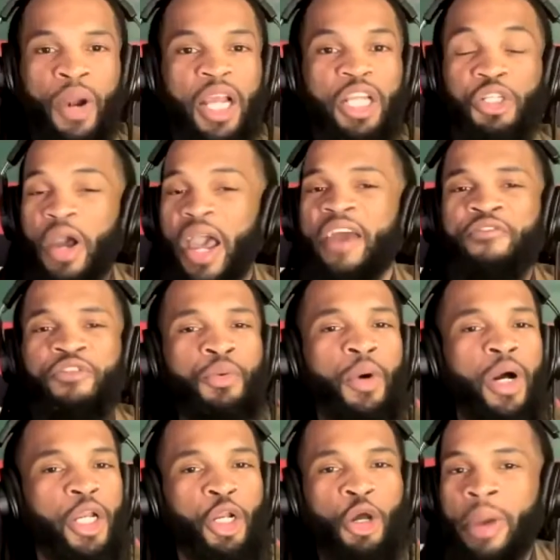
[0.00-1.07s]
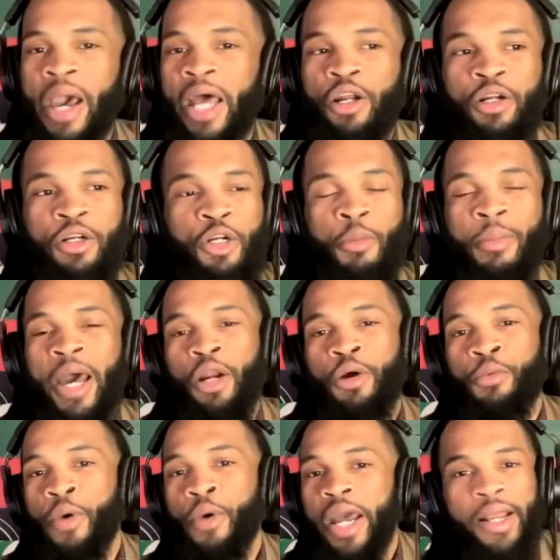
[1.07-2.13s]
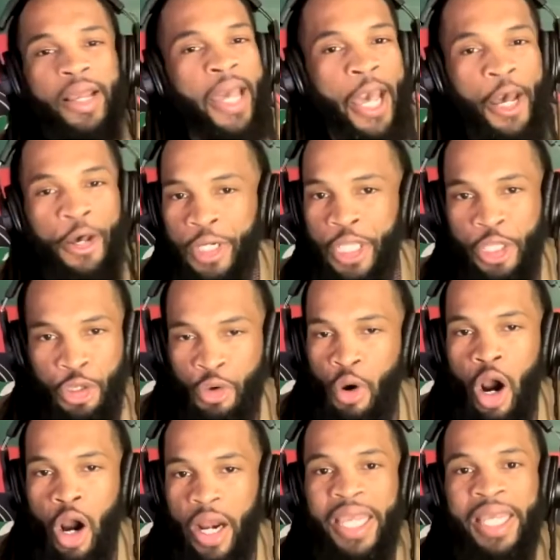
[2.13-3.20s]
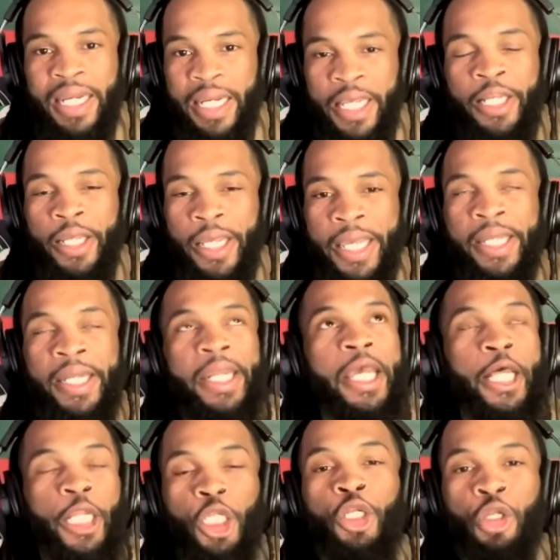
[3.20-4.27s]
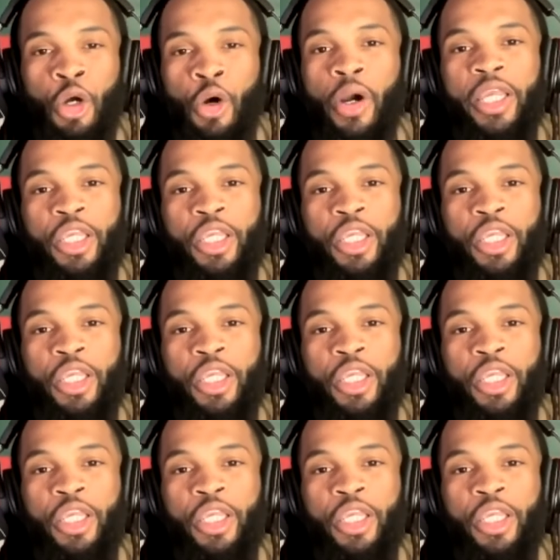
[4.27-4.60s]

So everyone, no matter what county you are in Illinois,